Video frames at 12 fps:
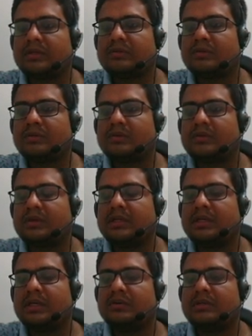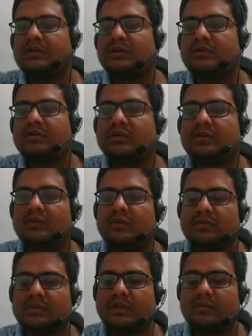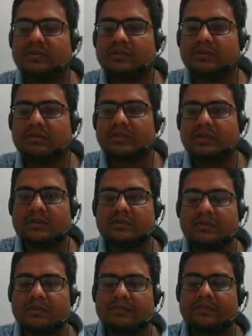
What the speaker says: So theta is also equal to cosec inverse 1 by x. Okay.